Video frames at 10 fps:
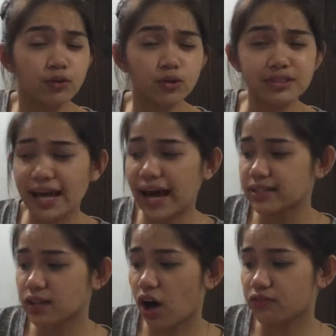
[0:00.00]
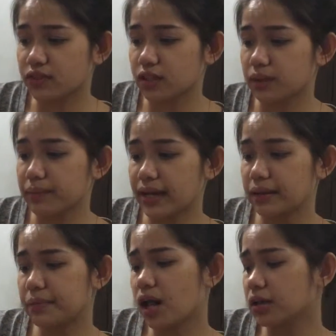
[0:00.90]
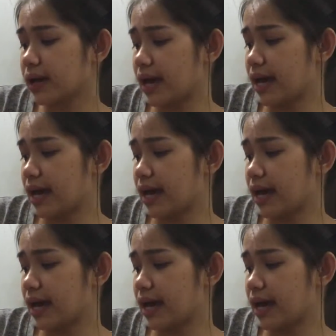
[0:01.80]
full size of the Benny Balm